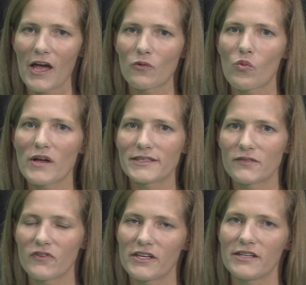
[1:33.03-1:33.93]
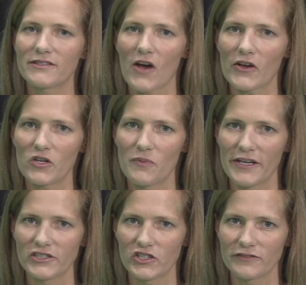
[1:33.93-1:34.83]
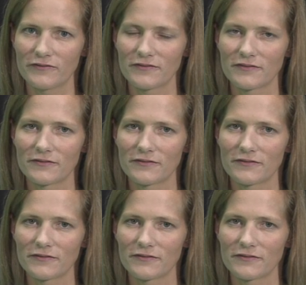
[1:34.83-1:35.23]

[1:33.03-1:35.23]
And what's Vicky's occupation?